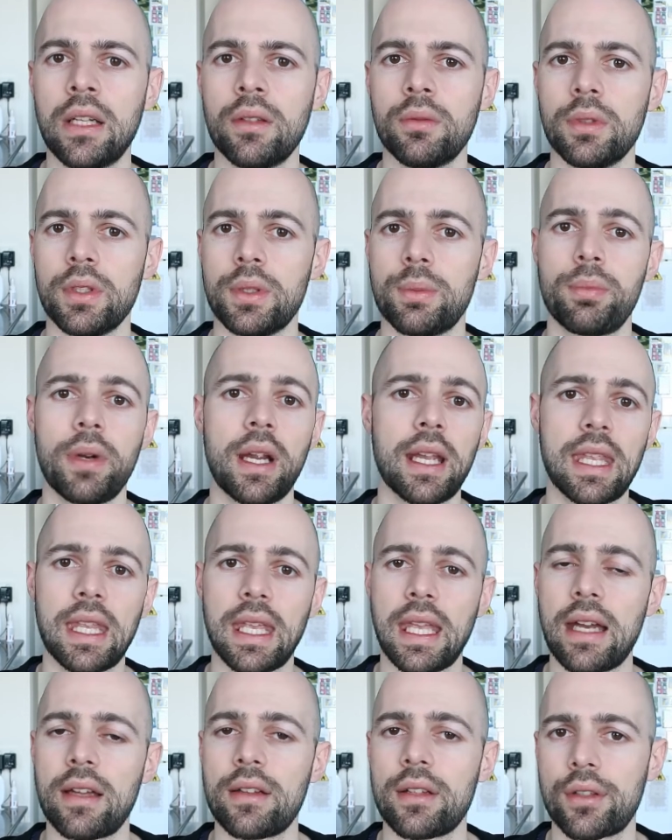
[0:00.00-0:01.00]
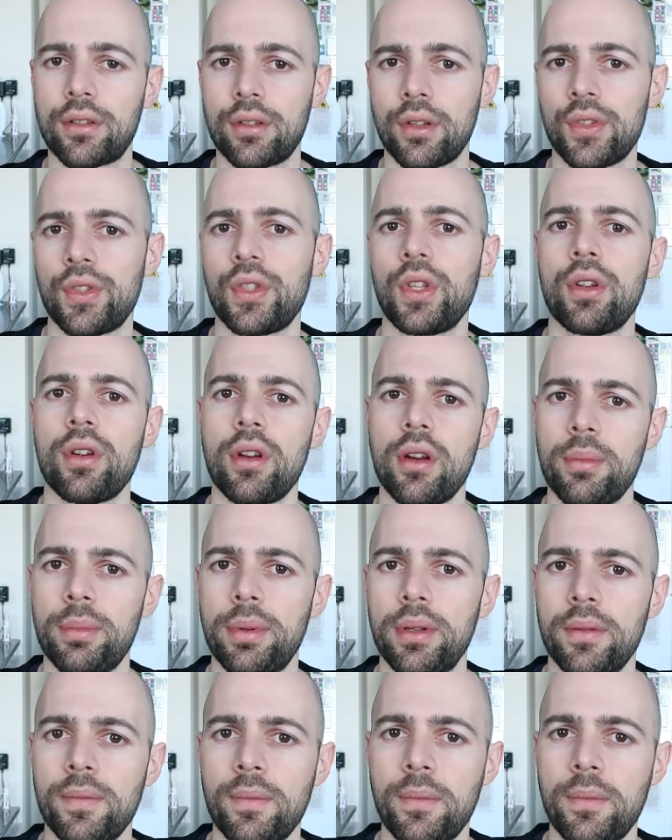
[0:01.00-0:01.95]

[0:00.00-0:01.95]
was breaking out across Europe.